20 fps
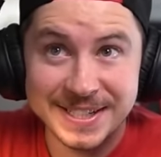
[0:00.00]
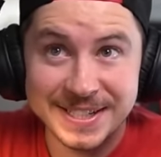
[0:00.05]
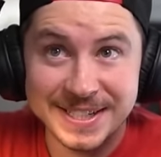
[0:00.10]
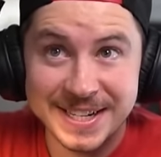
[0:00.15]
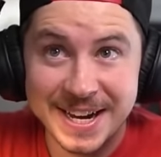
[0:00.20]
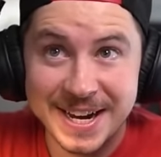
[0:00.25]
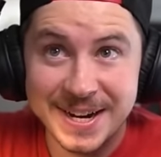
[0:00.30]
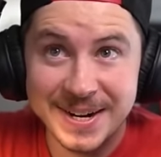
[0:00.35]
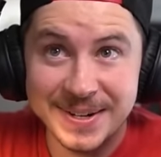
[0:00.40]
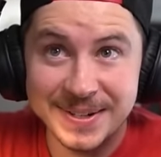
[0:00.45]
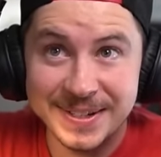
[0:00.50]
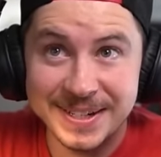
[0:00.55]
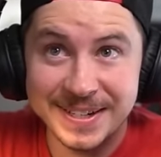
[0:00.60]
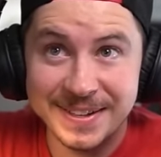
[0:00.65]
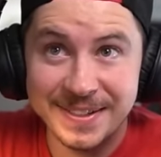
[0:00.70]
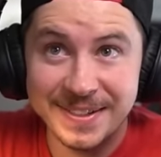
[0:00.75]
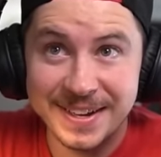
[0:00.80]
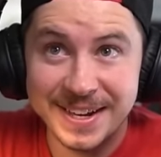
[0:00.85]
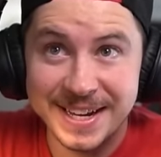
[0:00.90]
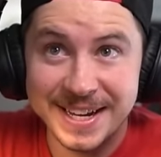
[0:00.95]

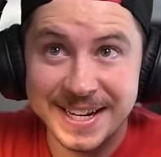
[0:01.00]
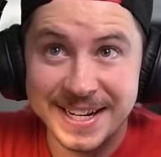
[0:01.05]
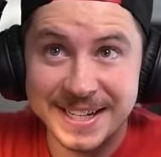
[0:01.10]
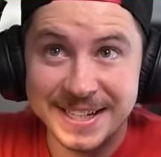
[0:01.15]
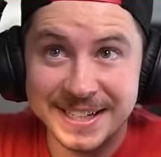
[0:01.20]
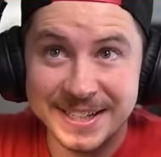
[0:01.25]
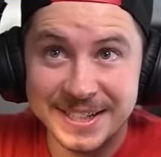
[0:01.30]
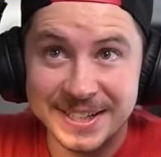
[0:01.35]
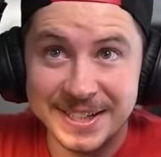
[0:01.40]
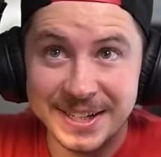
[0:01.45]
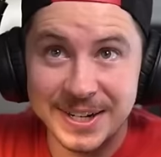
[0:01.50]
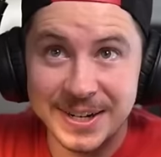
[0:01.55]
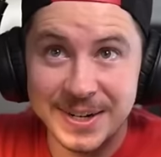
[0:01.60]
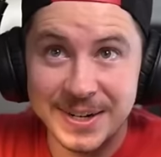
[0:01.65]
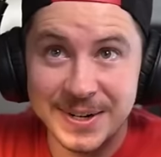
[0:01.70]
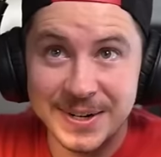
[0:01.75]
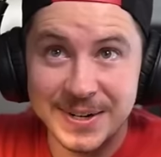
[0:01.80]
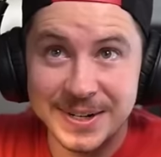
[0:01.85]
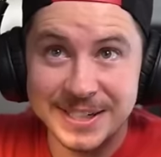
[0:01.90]
Down they go.